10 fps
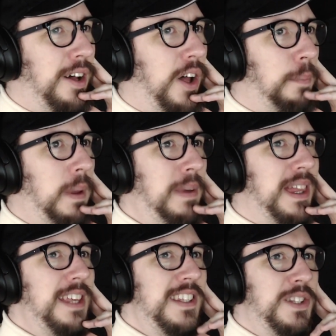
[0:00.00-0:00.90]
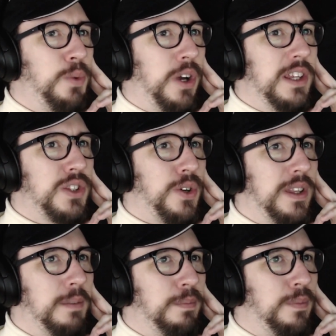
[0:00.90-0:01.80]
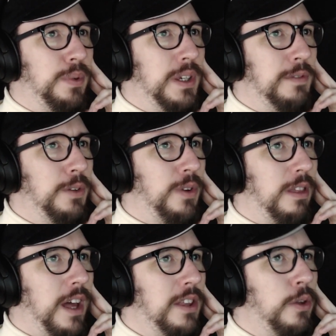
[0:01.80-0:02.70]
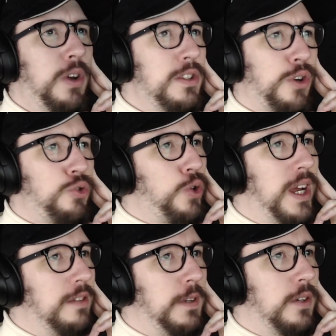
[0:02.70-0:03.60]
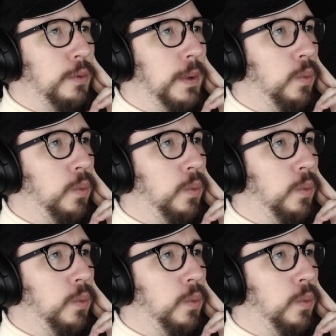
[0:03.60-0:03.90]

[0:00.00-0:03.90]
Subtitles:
Maybe this is what I saw in the preview. Rather, I thought I saw a tracked vehicle, but